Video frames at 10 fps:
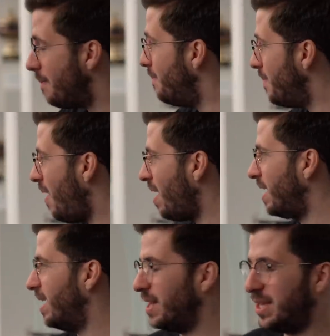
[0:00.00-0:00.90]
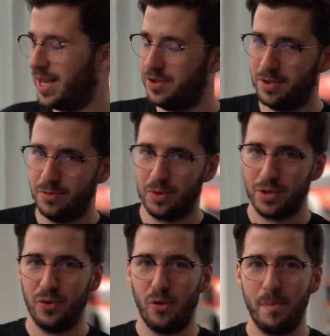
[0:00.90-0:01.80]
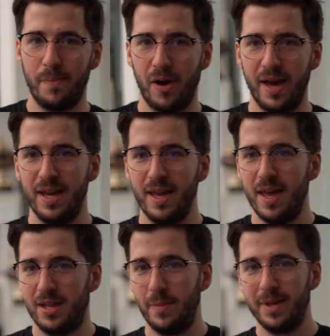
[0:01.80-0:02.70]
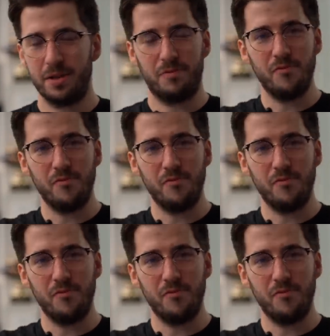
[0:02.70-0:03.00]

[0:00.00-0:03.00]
my attention was caught by something that's